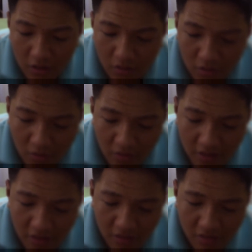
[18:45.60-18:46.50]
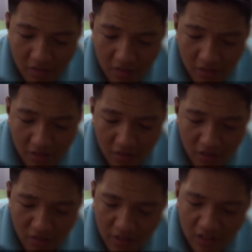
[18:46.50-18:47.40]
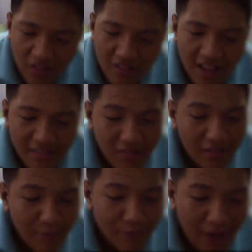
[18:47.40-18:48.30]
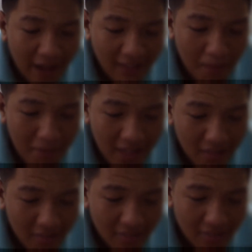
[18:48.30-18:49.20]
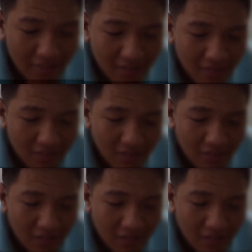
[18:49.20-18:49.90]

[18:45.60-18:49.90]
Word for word: So that is, it also has the same vitamins, so